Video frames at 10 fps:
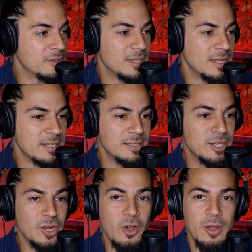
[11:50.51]
next thing
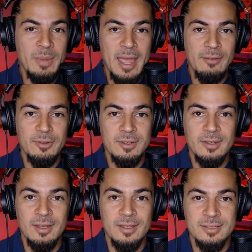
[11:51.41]
you know, I'm
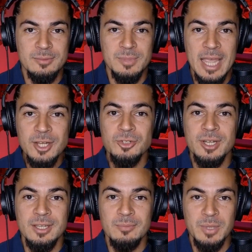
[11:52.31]
having some day
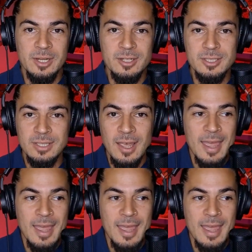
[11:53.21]
drinking beers,